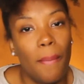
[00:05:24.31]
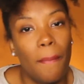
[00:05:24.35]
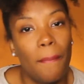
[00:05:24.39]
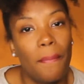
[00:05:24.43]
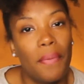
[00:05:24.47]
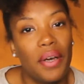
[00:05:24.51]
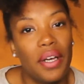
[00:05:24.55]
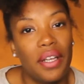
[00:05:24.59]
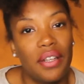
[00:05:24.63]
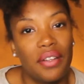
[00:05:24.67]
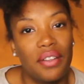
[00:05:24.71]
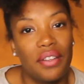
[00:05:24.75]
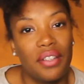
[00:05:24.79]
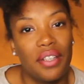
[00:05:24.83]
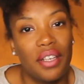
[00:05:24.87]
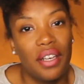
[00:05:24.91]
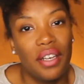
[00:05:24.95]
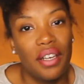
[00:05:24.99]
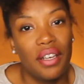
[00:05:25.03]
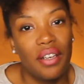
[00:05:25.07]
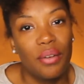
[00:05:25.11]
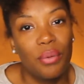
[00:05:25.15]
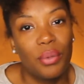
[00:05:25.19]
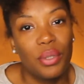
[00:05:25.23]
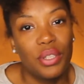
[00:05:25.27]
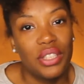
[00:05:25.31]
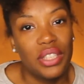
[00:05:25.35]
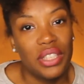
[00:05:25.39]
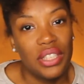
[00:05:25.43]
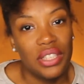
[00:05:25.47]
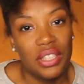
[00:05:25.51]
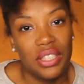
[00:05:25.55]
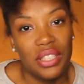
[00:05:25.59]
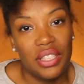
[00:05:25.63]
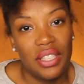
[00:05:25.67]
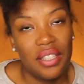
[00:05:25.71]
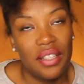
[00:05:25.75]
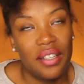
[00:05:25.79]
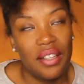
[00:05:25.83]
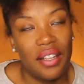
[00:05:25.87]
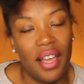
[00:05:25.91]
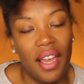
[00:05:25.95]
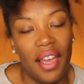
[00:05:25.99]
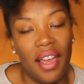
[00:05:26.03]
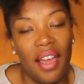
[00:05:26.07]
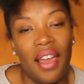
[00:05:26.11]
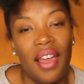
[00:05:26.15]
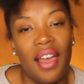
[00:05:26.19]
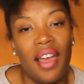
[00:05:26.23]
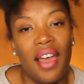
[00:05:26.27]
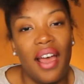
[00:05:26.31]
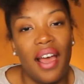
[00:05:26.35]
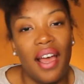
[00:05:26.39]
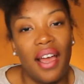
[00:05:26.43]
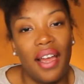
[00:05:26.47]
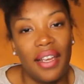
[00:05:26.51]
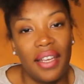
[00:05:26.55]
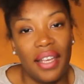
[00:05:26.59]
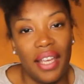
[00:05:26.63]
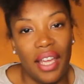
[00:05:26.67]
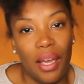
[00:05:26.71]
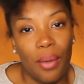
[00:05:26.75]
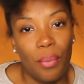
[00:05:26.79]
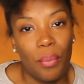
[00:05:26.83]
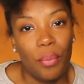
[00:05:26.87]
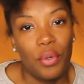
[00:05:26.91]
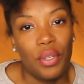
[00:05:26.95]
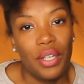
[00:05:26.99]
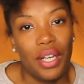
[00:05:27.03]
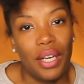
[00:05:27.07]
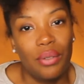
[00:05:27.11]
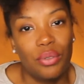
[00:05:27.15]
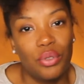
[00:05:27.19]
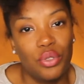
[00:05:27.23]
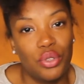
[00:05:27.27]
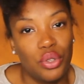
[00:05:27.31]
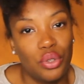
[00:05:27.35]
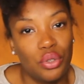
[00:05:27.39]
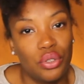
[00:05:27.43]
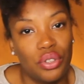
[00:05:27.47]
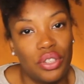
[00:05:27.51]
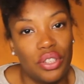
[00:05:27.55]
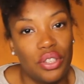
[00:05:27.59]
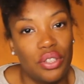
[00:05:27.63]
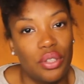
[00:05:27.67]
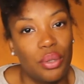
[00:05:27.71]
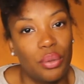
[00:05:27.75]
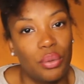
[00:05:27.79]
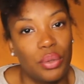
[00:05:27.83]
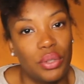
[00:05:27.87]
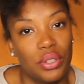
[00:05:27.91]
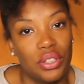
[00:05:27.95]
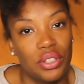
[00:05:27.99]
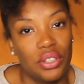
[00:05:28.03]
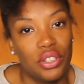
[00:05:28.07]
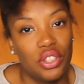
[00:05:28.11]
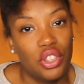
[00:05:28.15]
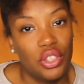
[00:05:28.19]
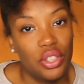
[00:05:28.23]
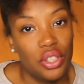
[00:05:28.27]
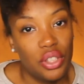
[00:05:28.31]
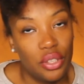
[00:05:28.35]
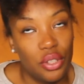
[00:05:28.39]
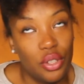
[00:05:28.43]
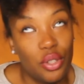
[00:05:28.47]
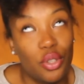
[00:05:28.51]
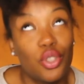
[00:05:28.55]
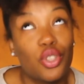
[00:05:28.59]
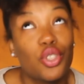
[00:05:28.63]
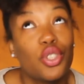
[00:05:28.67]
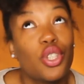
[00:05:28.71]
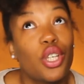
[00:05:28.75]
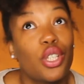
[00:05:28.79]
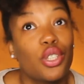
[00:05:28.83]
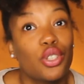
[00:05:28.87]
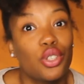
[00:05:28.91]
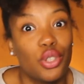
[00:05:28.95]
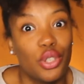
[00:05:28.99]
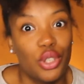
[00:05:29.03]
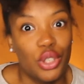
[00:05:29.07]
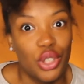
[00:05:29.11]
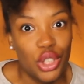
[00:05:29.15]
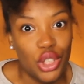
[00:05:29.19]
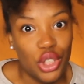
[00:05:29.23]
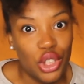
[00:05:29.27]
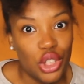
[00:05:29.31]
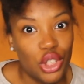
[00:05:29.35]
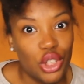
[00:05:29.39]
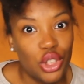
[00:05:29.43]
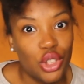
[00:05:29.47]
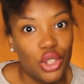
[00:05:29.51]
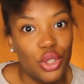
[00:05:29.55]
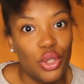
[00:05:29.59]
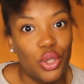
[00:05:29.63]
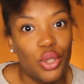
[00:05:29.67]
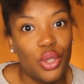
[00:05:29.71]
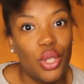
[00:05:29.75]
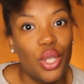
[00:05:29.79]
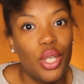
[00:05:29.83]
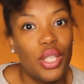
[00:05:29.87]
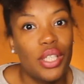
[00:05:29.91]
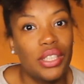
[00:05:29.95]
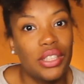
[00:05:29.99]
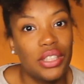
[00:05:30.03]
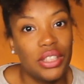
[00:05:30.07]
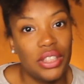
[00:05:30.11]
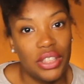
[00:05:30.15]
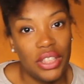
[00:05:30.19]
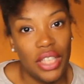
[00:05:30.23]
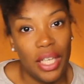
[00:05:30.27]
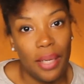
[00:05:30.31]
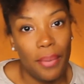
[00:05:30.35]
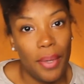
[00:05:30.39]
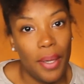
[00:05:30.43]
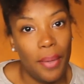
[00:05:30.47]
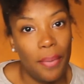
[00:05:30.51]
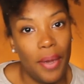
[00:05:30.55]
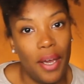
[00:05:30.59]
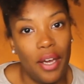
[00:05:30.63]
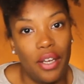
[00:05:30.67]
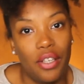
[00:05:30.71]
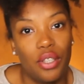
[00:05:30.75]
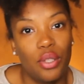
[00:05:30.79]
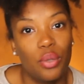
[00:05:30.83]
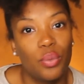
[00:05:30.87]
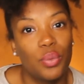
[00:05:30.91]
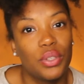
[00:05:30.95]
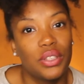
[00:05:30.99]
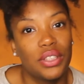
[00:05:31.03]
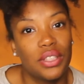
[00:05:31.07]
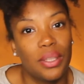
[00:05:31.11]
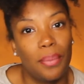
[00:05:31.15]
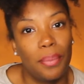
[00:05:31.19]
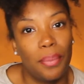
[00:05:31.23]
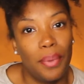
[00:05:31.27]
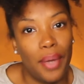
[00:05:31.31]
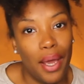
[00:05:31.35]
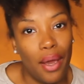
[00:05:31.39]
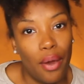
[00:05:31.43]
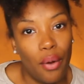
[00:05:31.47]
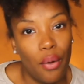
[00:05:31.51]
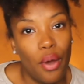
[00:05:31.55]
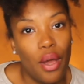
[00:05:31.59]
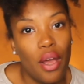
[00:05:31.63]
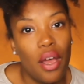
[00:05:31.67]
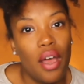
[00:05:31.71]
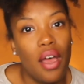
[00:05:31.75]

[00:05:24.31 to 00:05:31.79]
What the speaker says: But the retention that I kept when I was using the traditional Chebe powder was about